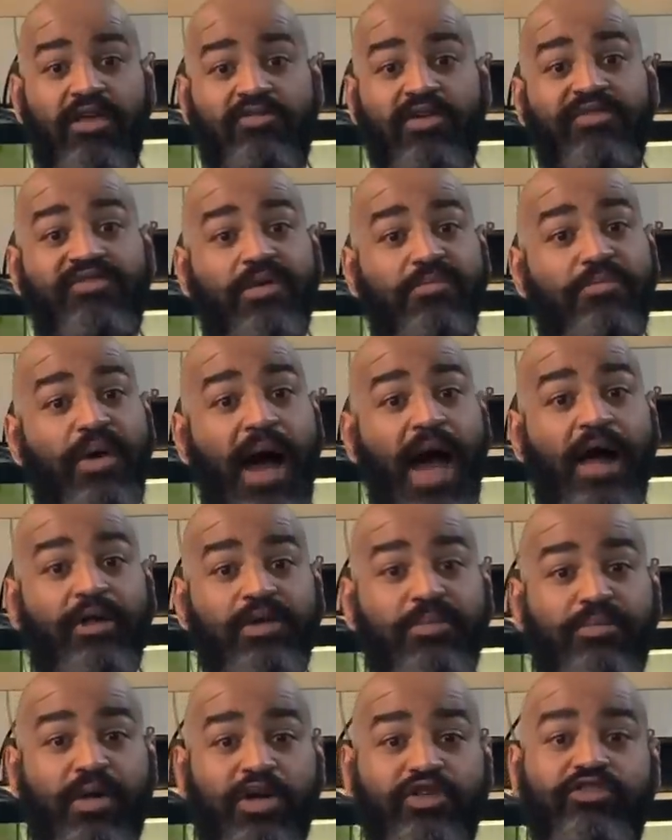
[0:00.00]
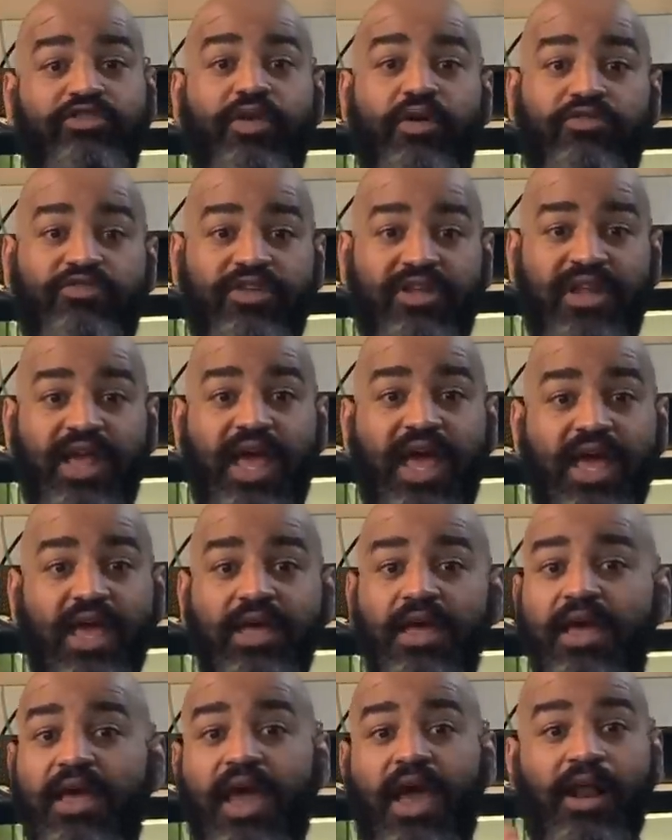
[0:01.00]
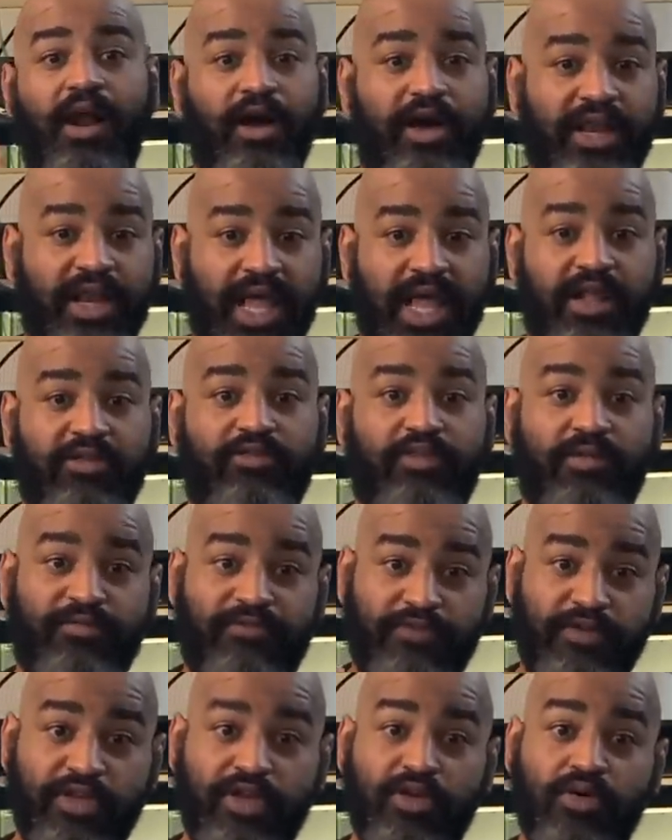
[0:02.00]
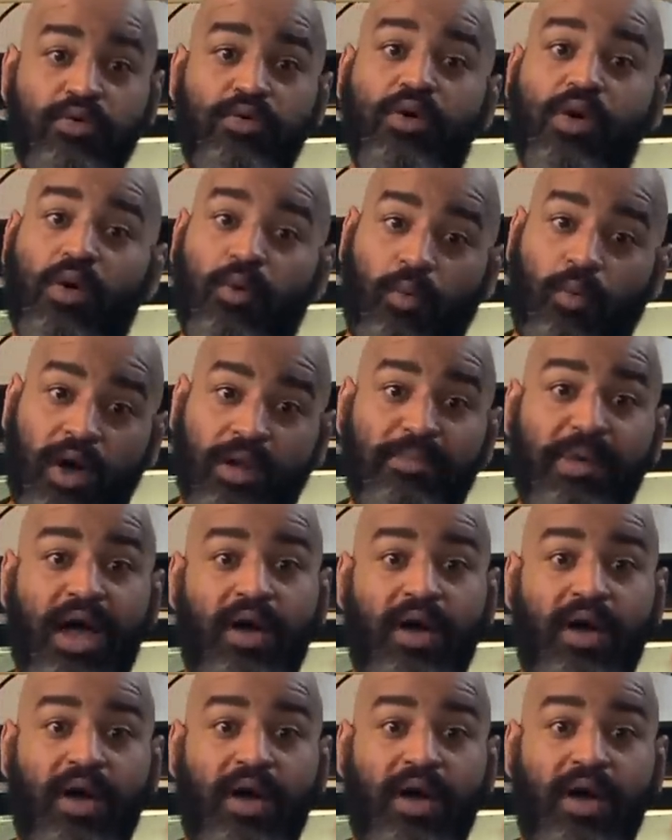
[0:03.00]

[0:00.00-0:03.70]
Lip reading: So I've compiled a bunch of those today and I'm gonna answer them for you one by